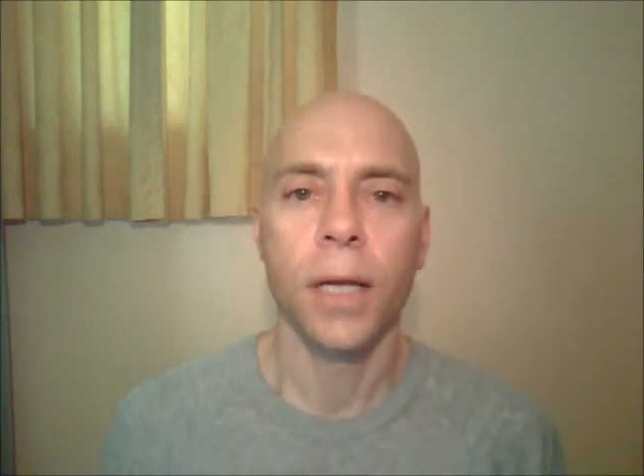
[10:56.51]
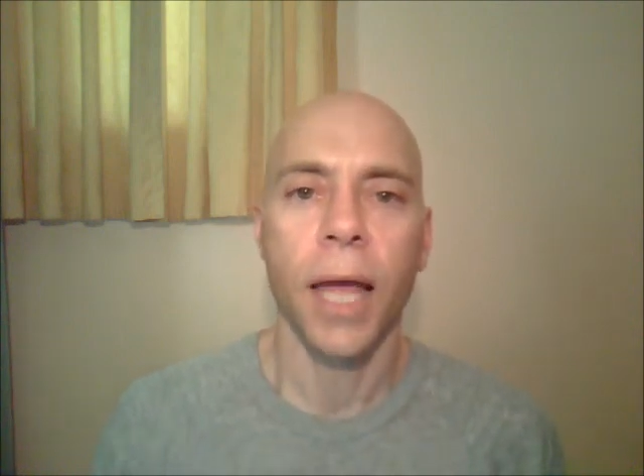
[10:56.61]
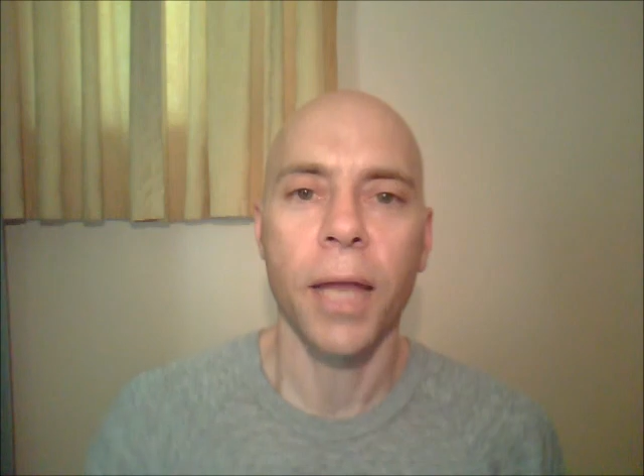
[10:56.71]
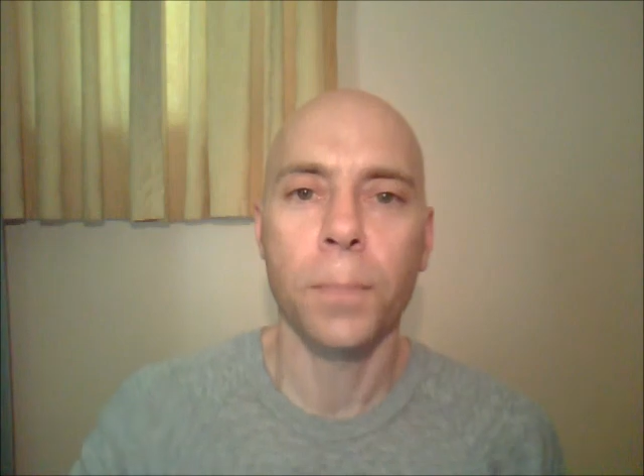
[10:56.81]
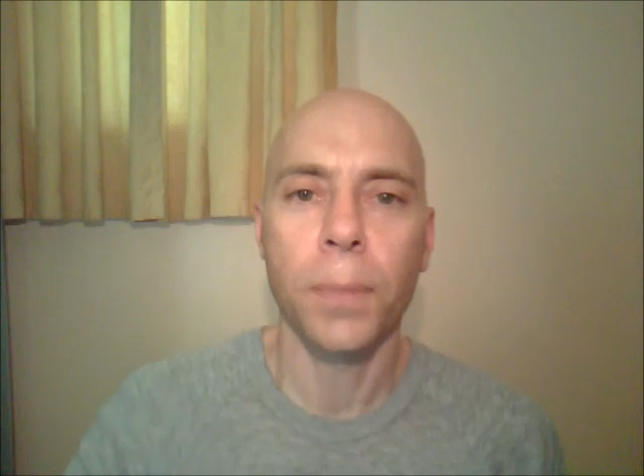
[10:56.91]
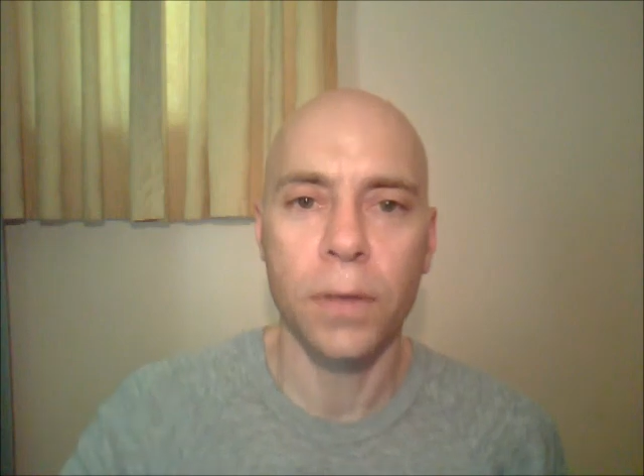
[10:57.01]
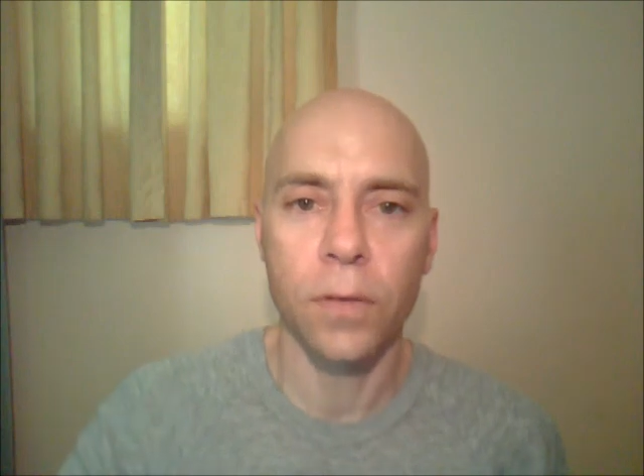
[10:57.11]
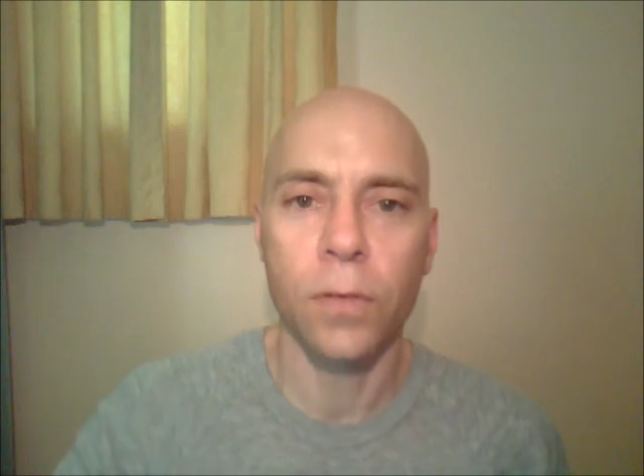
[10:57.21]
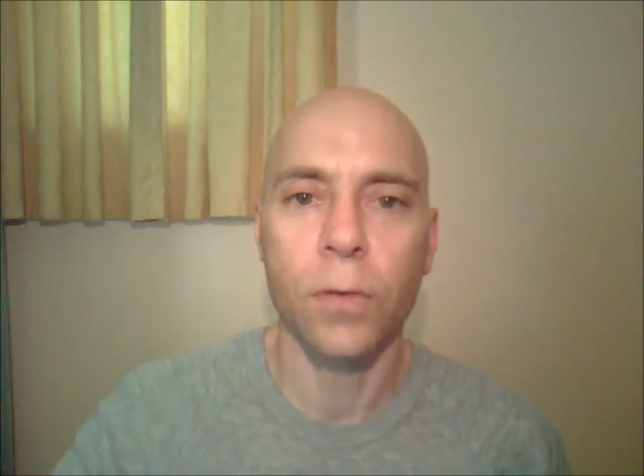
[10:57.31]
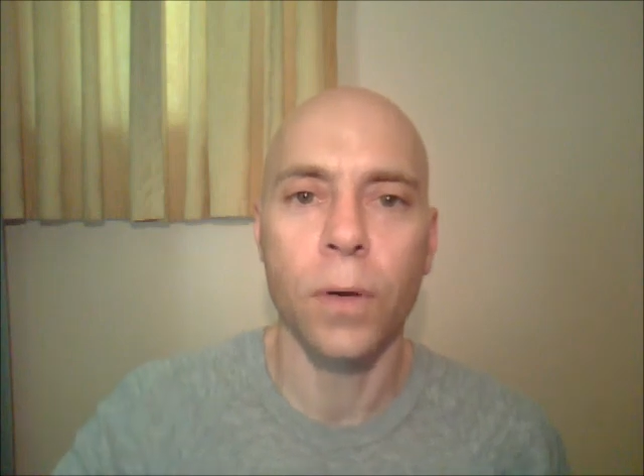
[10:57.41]
and
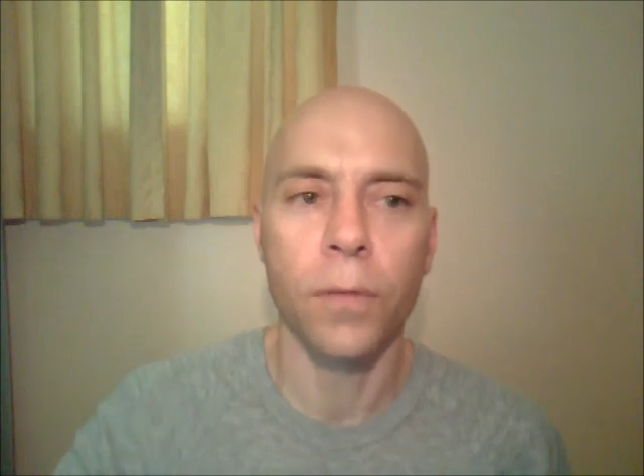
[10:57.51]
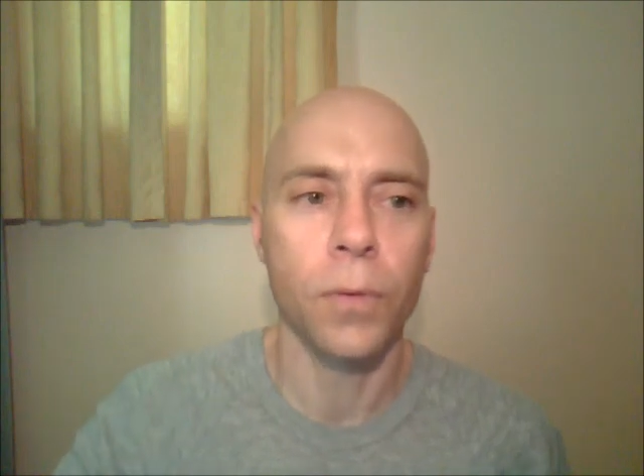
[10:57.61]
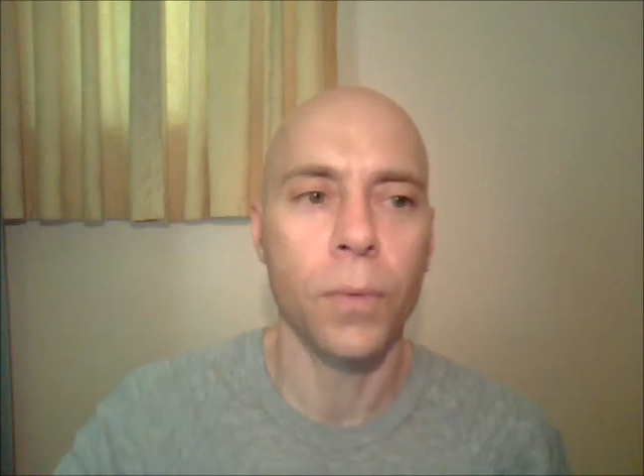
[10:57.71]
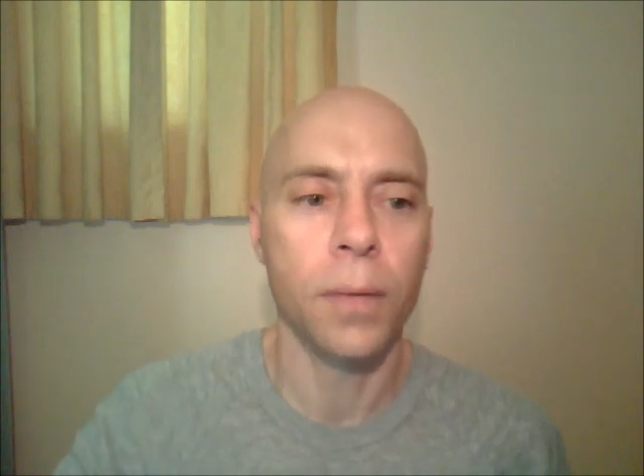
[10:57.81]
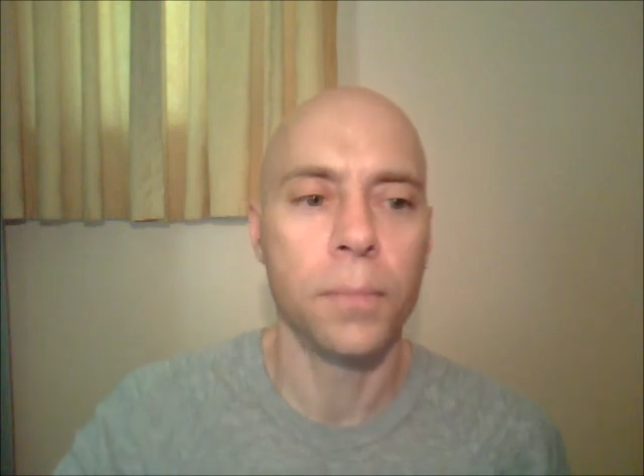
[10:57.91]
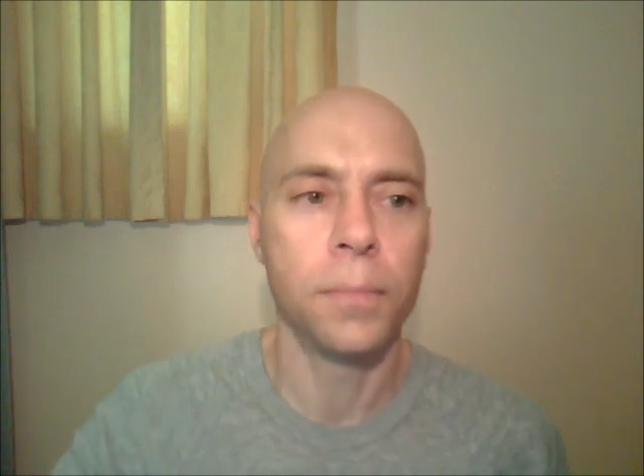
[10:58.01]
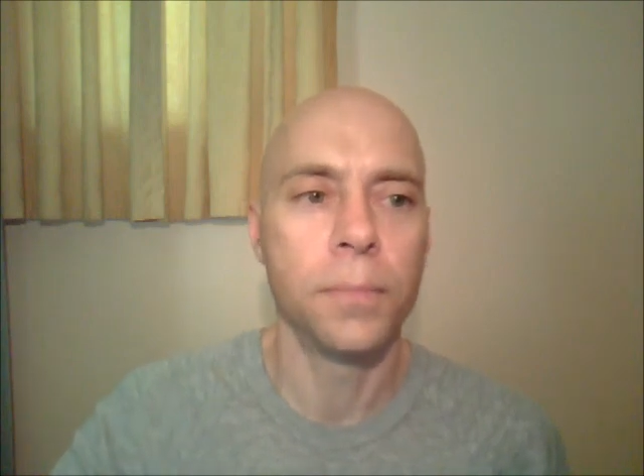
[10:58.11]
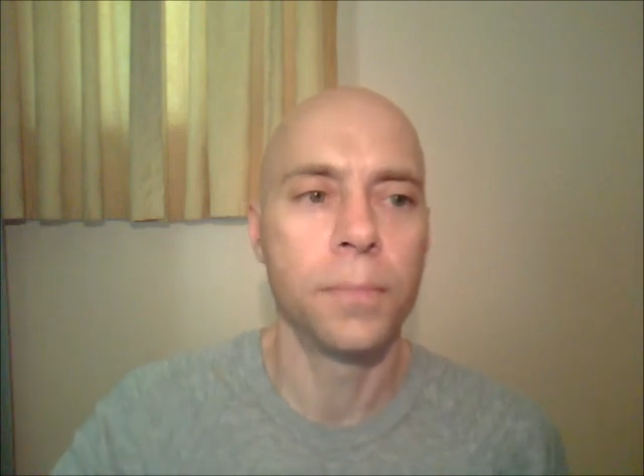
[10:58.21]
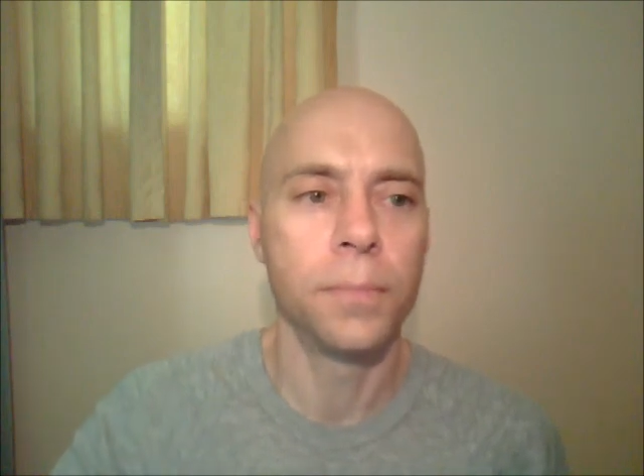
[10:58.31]
peace to everyone.